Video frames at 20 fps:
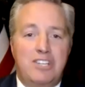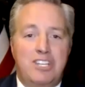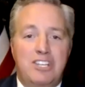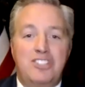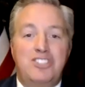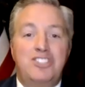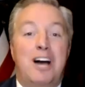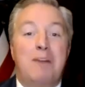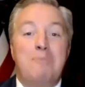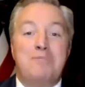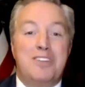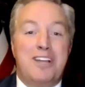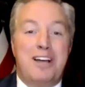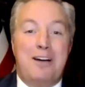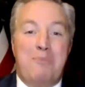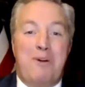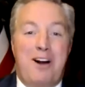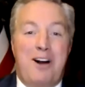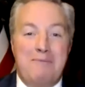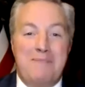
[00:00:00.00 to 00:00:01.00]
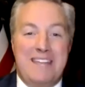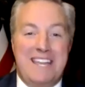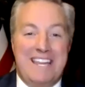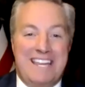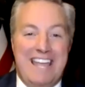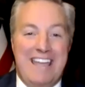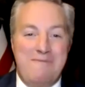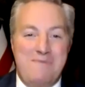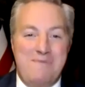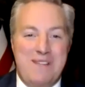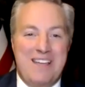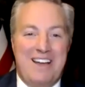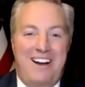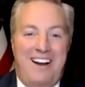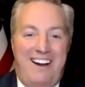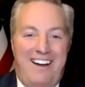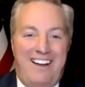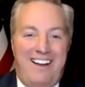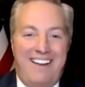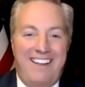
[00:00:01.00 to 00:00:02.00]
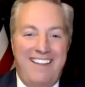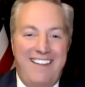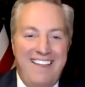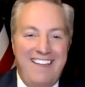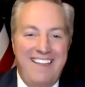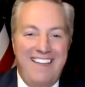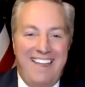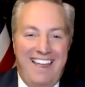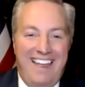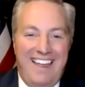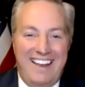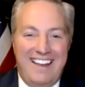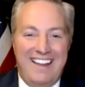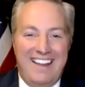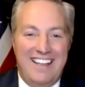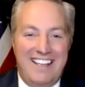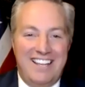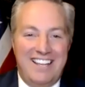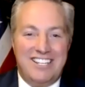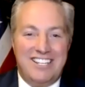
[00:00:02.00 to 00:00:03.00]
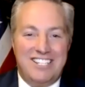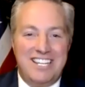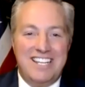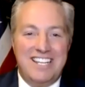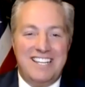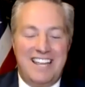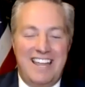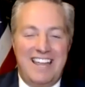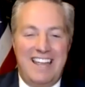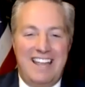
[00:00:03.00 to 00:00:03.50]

She jumped up on me and gave me a hug, and she